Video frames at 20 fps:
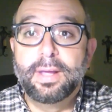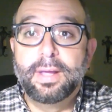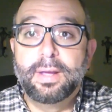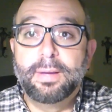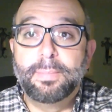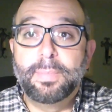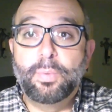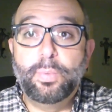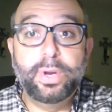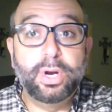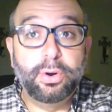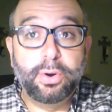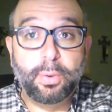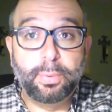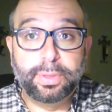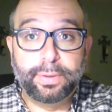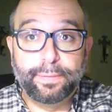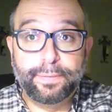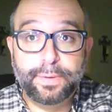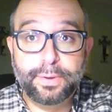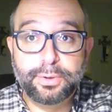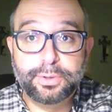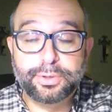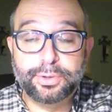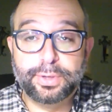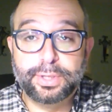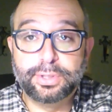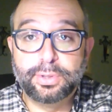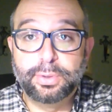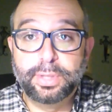But we don't know what the future
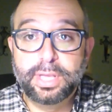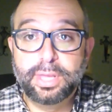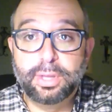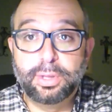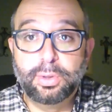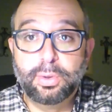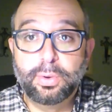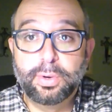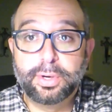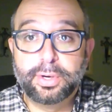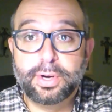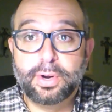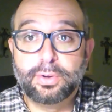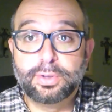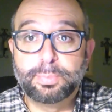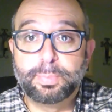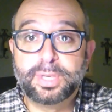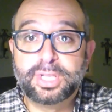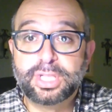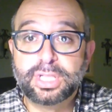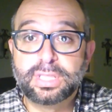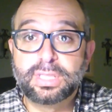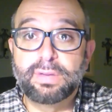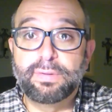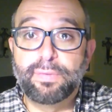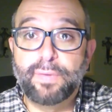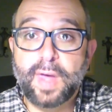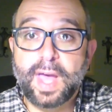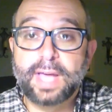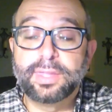is, only the Lord knows. But just the
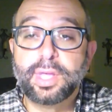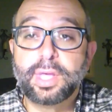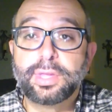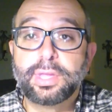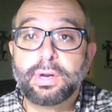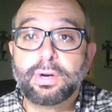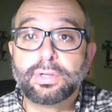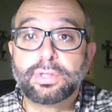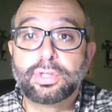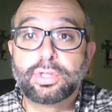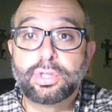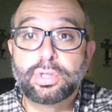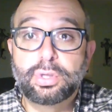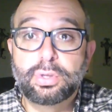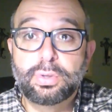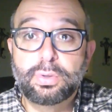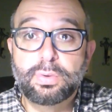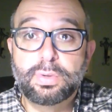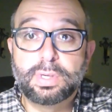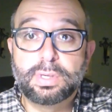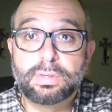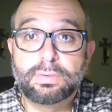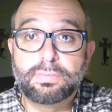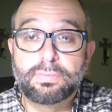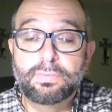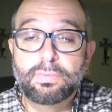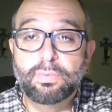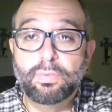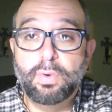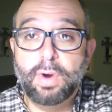fact that there's 2
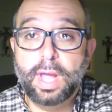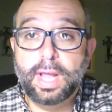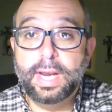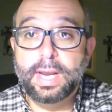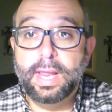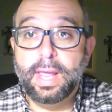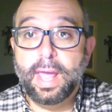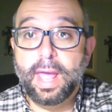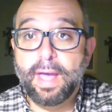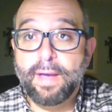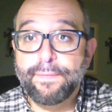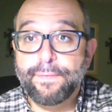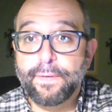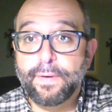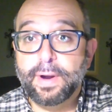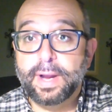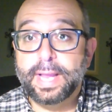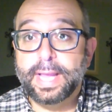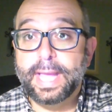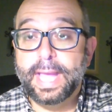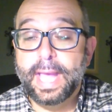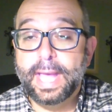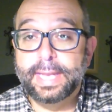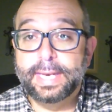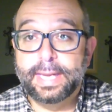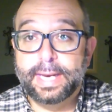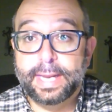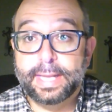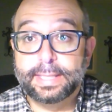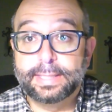red heifer
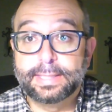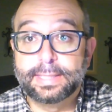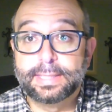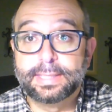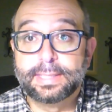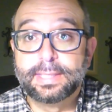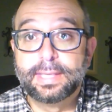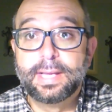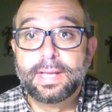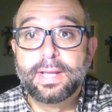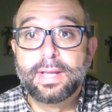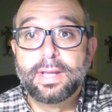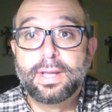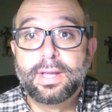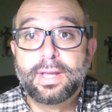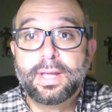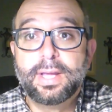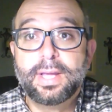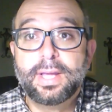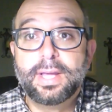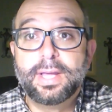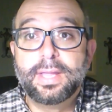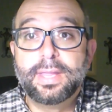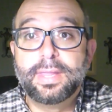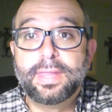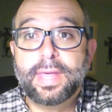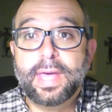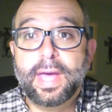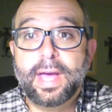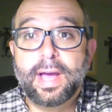candidates
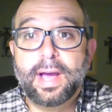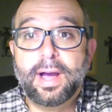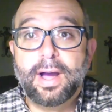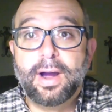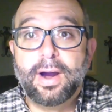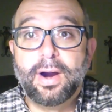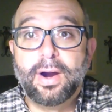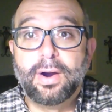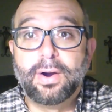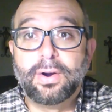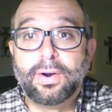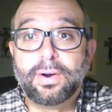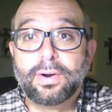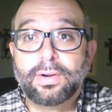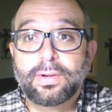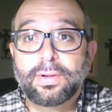that are